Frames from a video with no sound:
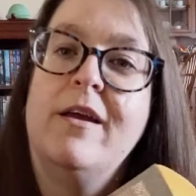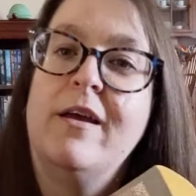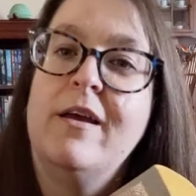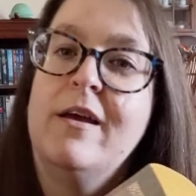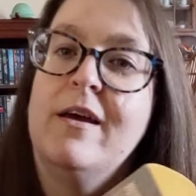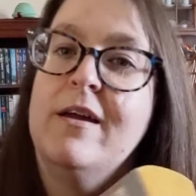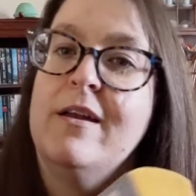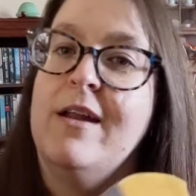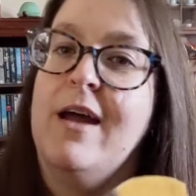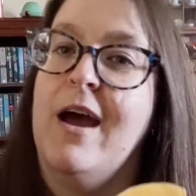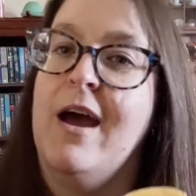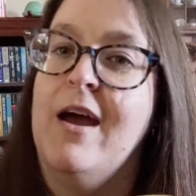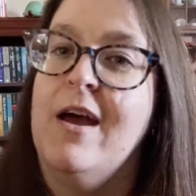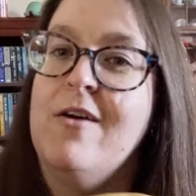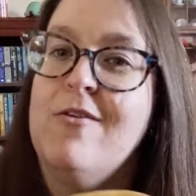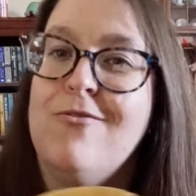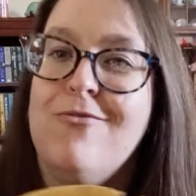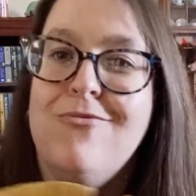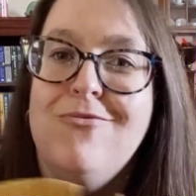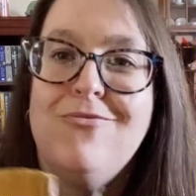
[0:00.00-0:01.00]
And
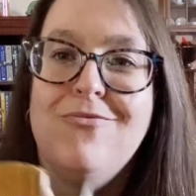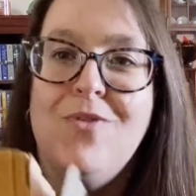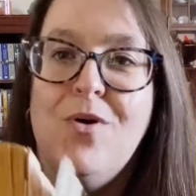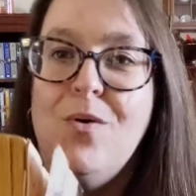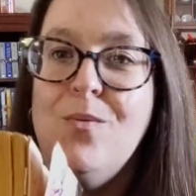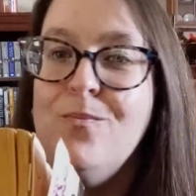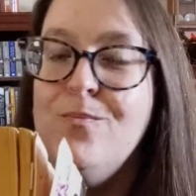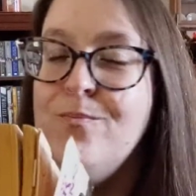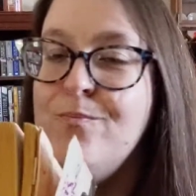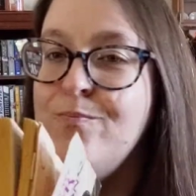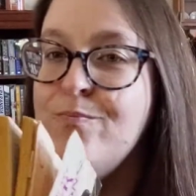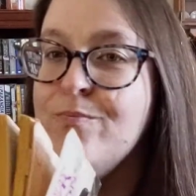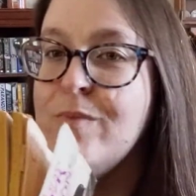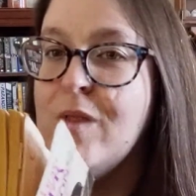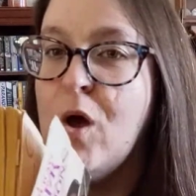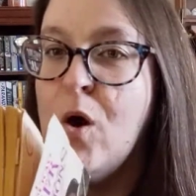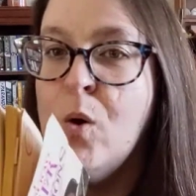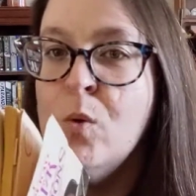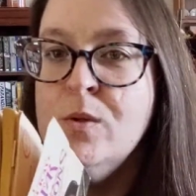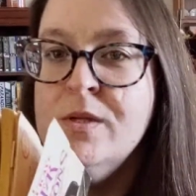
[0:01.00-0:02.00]
I've
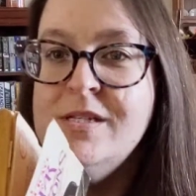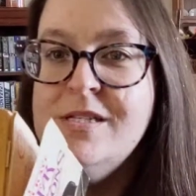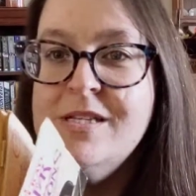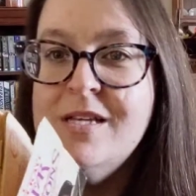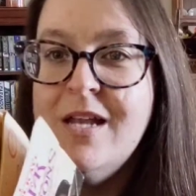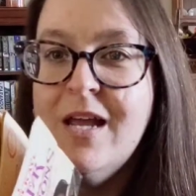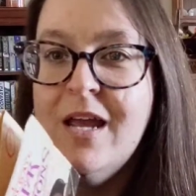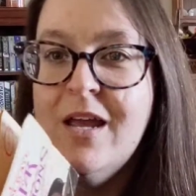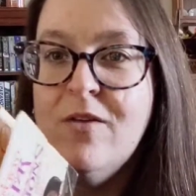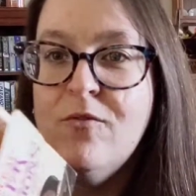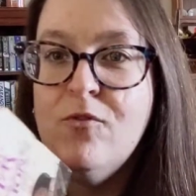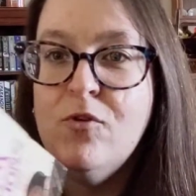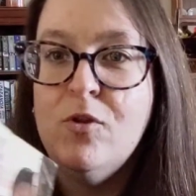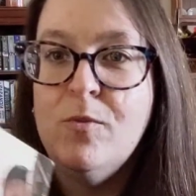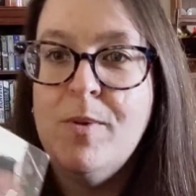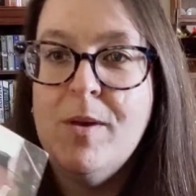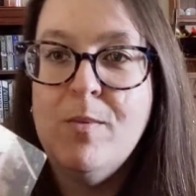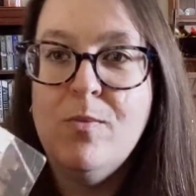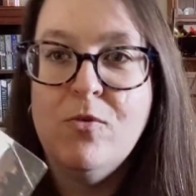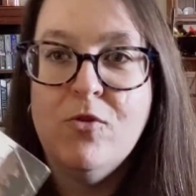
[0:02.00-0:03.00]
only seen a handful
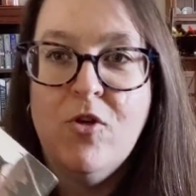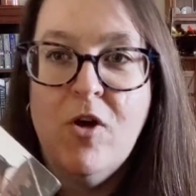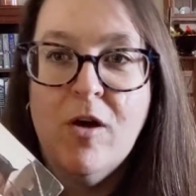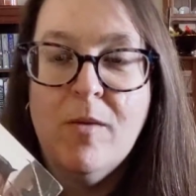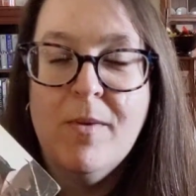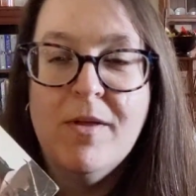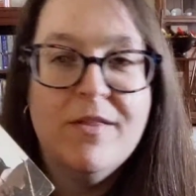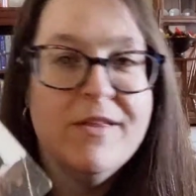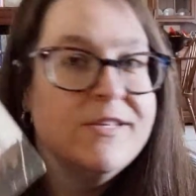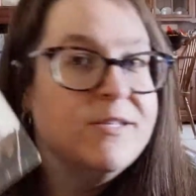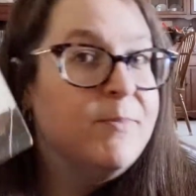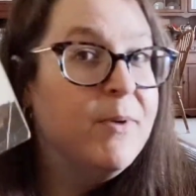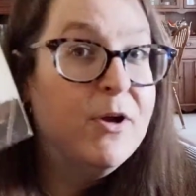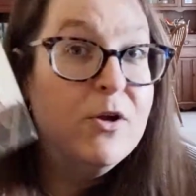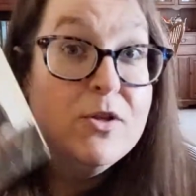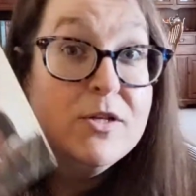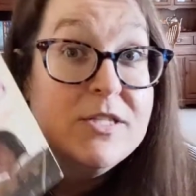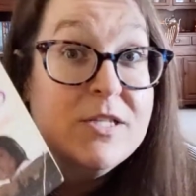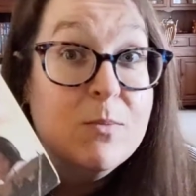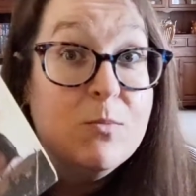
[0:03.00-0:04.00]
of people talk about this.
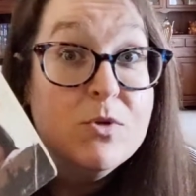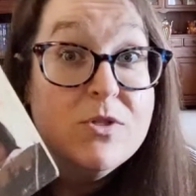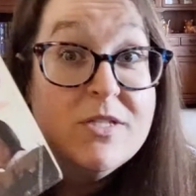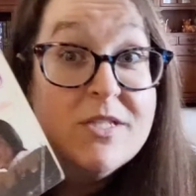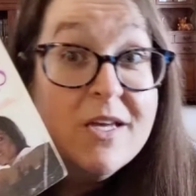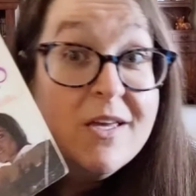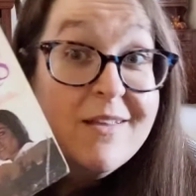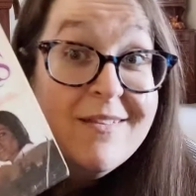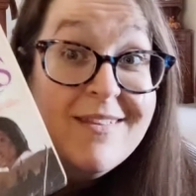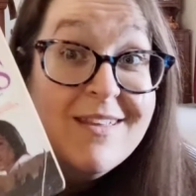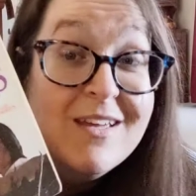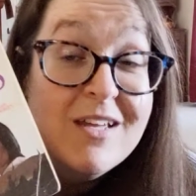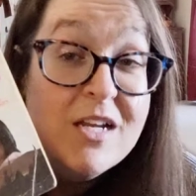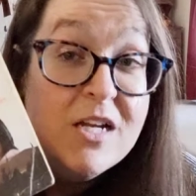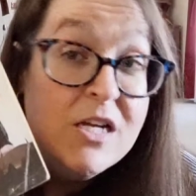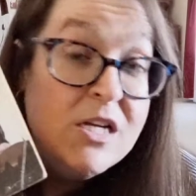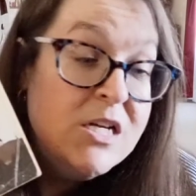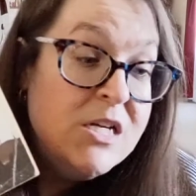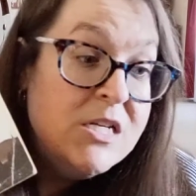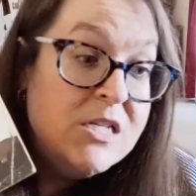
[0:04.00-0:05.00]
Apparently someone said that
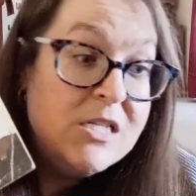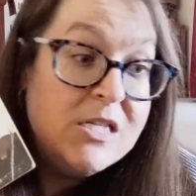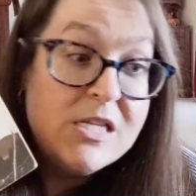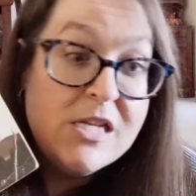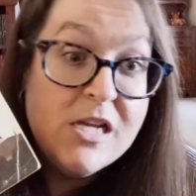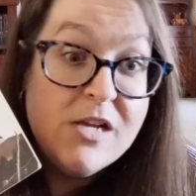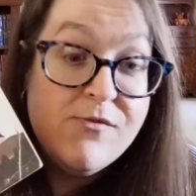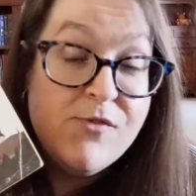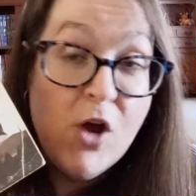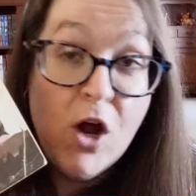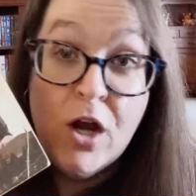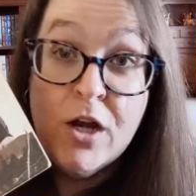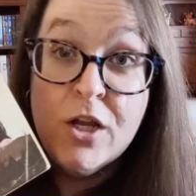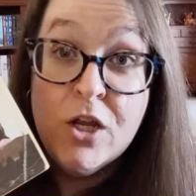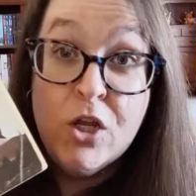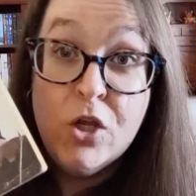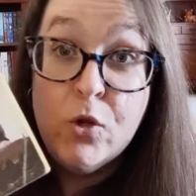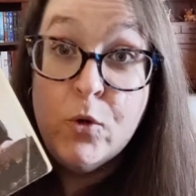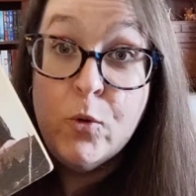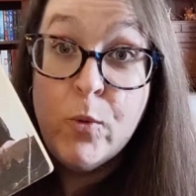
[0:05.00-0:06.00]
Steve
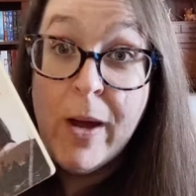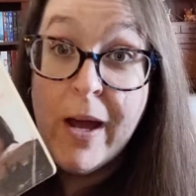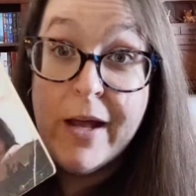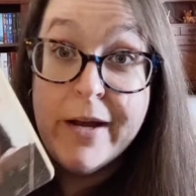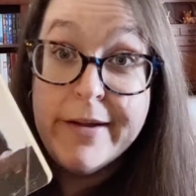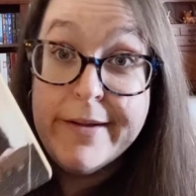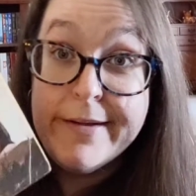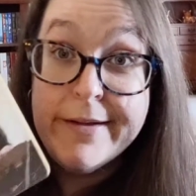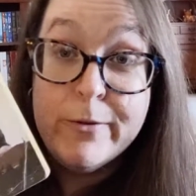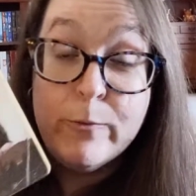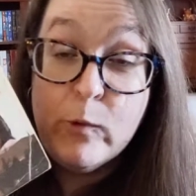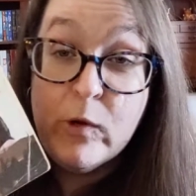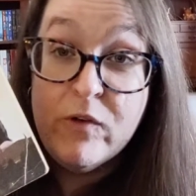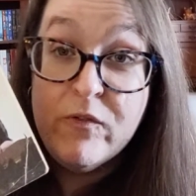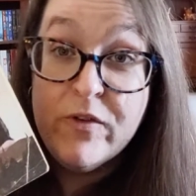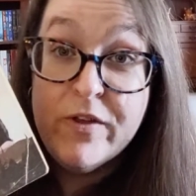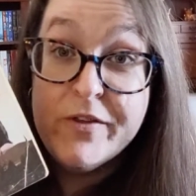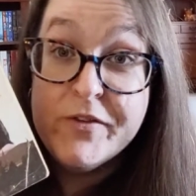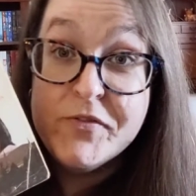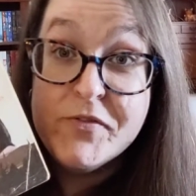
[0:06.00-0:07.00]
Donahue had it in one
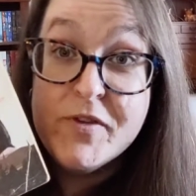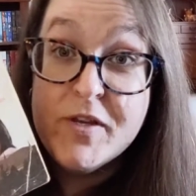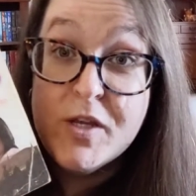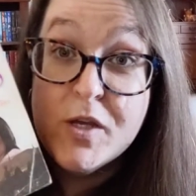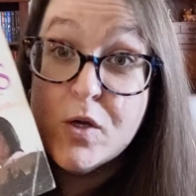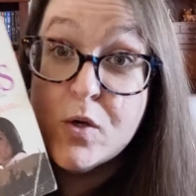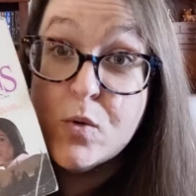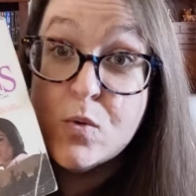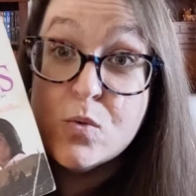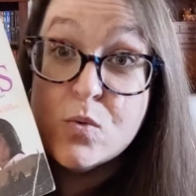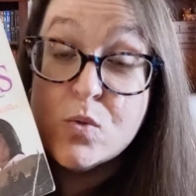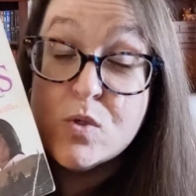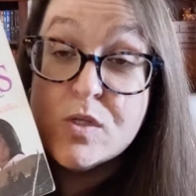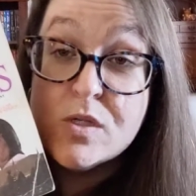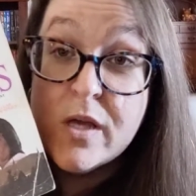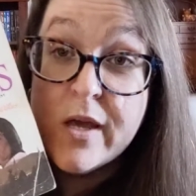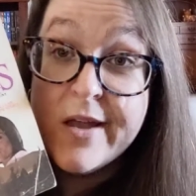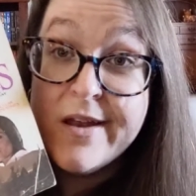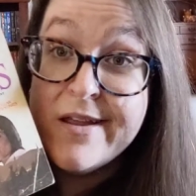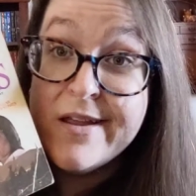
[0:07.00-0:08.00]
of his videos.
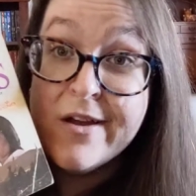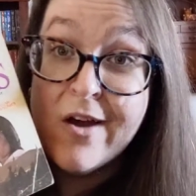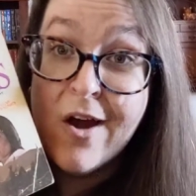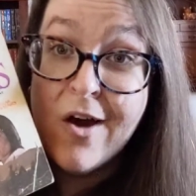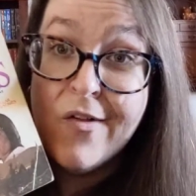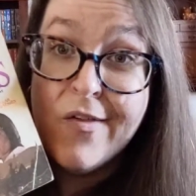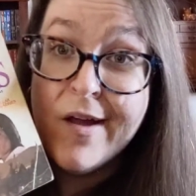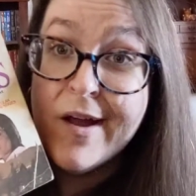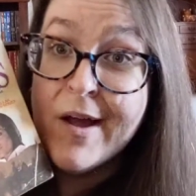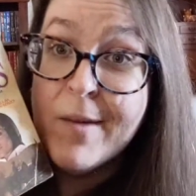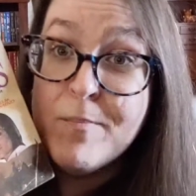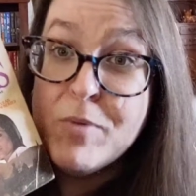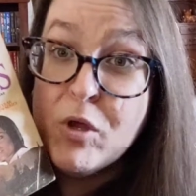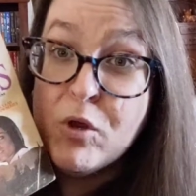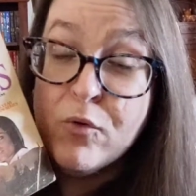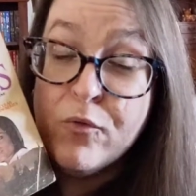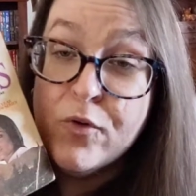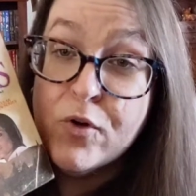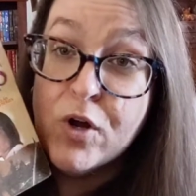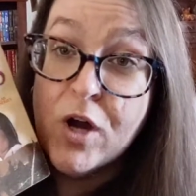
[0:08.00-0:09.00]
And he got like a
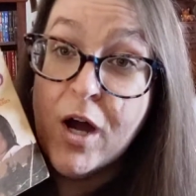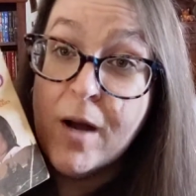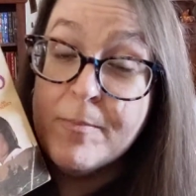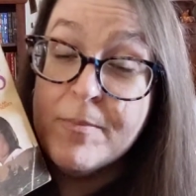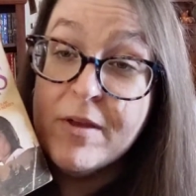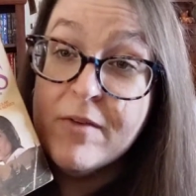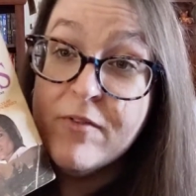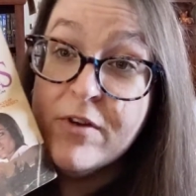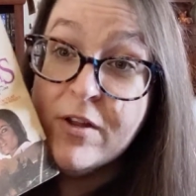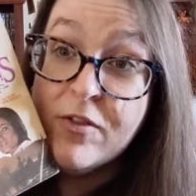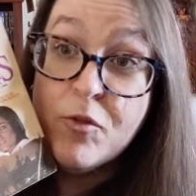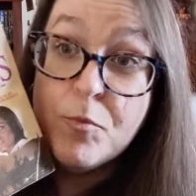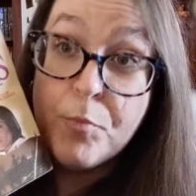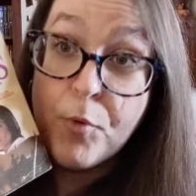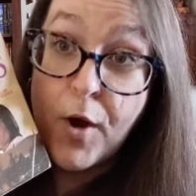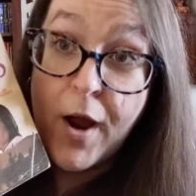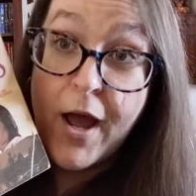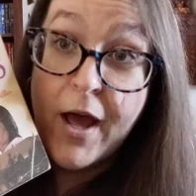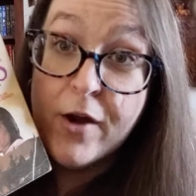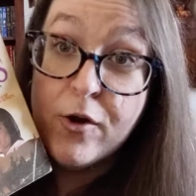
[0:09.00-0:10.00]
beautiful copy of it at the
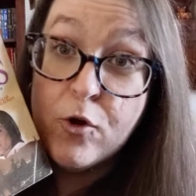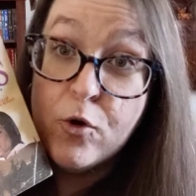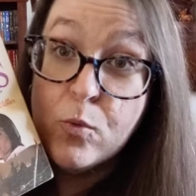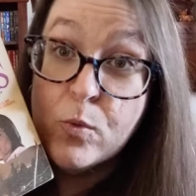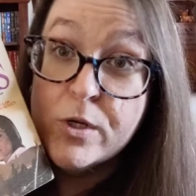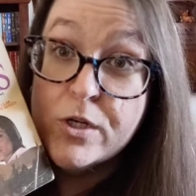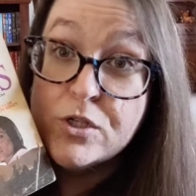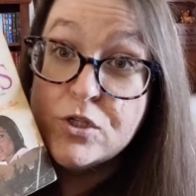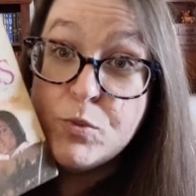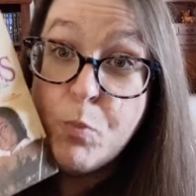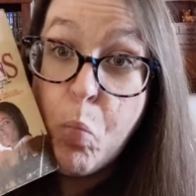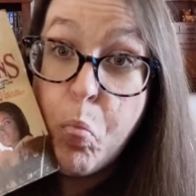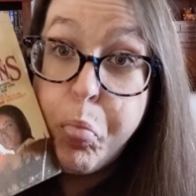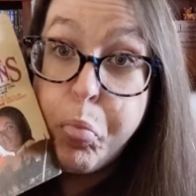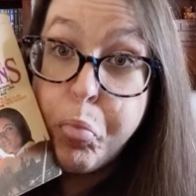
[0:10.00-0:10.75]
Brattle, which...